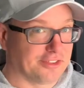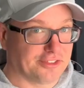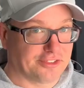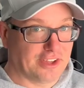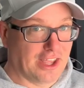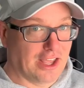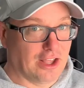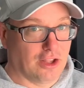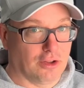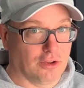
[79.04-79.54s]

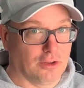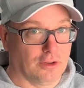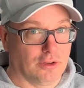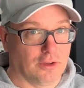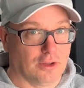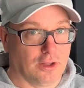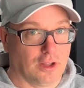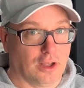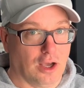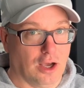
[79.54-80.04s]

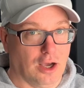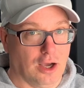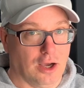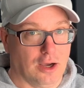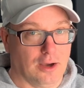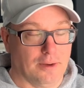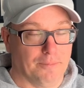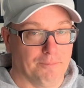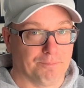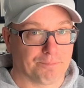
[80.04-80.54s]
sell
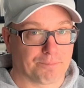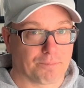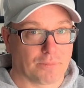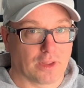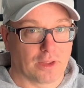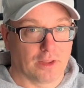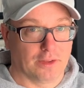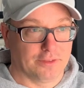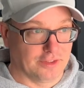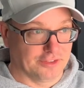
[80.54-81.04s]
um,
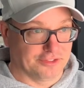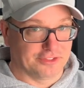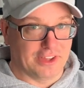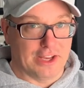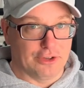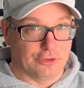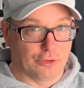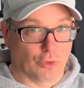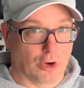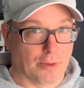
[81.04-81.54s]
just
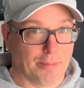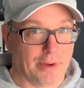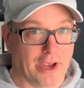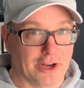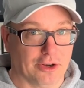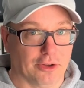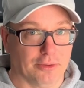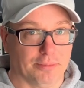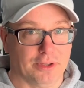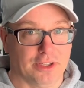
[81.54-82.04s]
that door
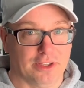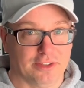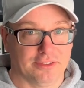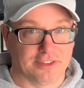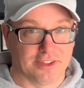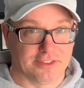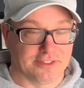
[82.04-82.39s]
panel piece.